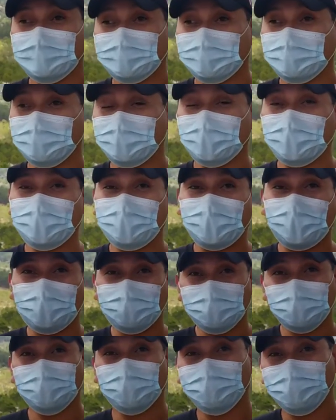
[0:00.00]
And I
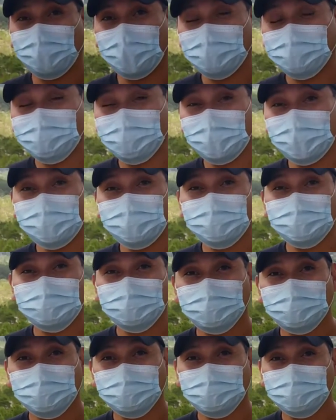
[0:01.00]
landed on my face.
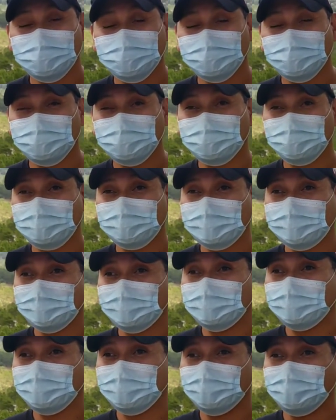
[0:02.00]

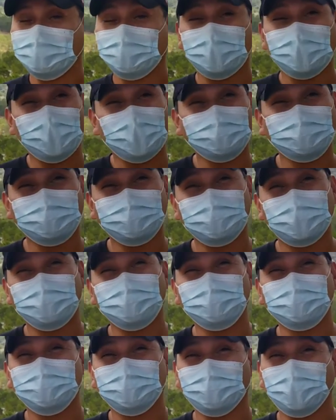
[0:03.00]
And they had to take
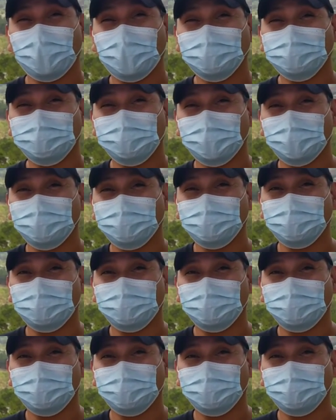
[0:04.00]
me to the hospital.